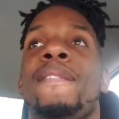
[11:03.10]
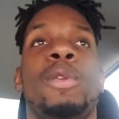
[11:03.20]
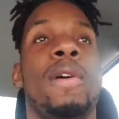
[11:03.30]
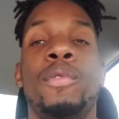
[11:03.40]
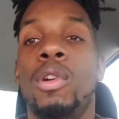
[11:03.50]

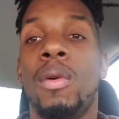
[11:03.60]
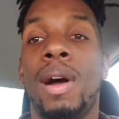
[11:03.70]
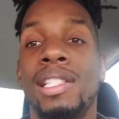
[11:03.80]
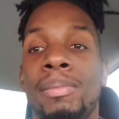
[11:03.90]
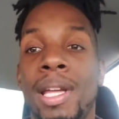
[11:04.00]
So if you can
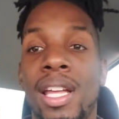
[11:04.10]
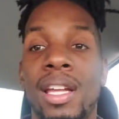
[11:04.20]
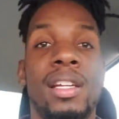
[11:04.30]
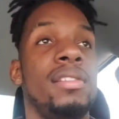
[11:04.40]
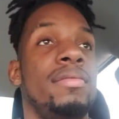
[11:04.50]
watch
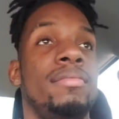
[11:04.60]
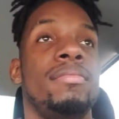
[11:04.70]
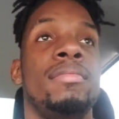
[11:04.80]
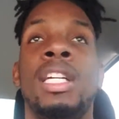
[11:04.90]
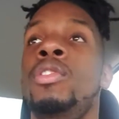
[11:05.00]
me,
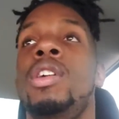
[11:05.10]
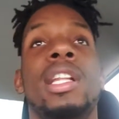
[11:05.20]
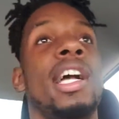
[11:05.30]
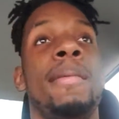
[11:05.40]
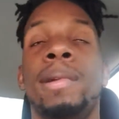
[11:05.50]
then you can
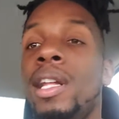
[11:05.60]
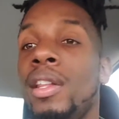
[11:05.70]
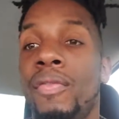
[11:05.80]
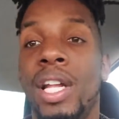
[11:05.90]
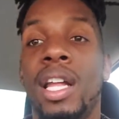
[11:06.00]
look up
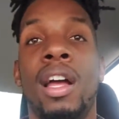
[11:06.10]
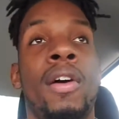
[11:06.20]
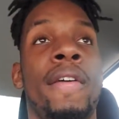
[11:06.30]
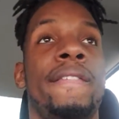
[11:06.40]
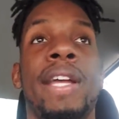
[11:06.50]
another
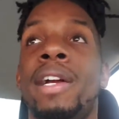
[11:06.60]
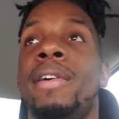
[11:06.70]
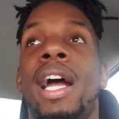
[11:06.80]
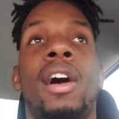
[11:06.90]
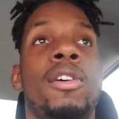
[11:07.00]
video and
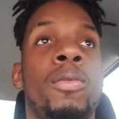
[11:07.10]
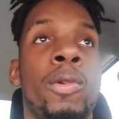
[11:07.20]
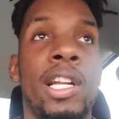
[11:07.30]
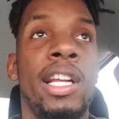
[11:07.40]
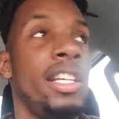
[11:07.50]
figure out
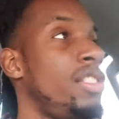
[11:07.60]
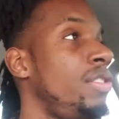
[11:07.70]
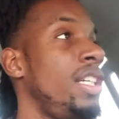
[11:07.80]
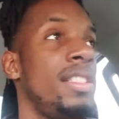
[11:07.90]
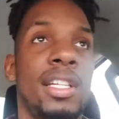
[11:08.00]
what it is you
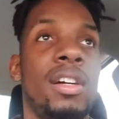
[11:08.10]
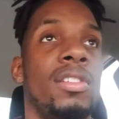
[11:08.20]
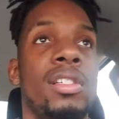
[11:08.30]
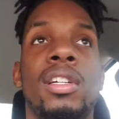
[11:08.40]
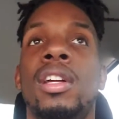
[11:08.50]
need to know.
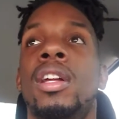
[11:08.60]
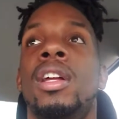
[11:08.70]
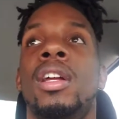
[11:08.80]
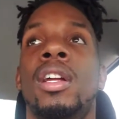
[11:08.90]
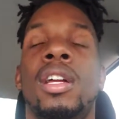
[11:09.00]

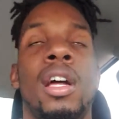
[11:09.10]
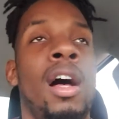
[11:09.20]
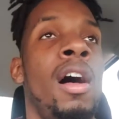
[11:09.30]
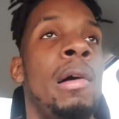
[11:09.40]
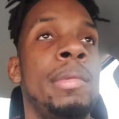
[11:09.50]

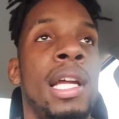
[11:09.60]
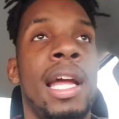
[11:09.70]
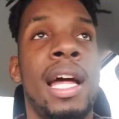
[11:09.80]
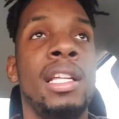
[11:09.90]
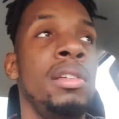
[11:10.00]
Oh, man,
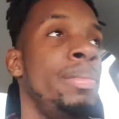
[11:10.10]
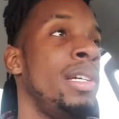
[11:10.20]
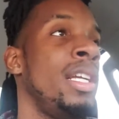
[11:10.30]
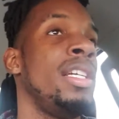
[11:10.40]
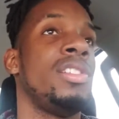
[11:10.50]
how do you
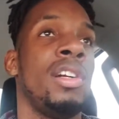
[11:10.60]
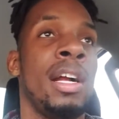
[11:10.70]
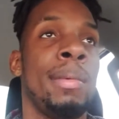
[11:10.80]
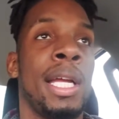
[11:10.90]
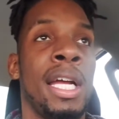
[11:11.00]
build an
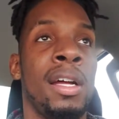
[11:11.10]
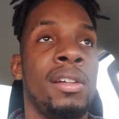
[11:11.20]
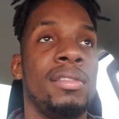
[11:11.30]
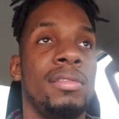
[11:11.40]
Instagram account?